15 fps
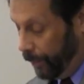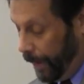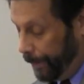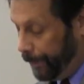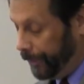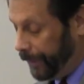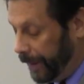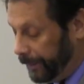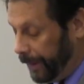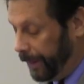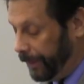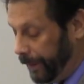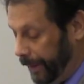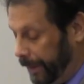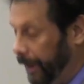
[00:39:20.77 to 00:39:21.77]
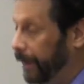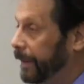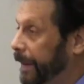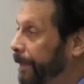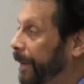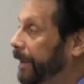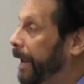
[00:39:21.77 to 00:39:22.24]
represent, I think,
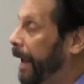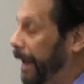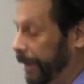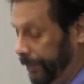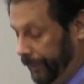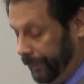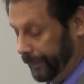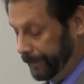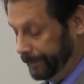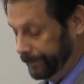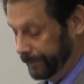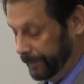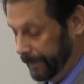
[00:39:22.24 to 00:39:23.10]
a limit case,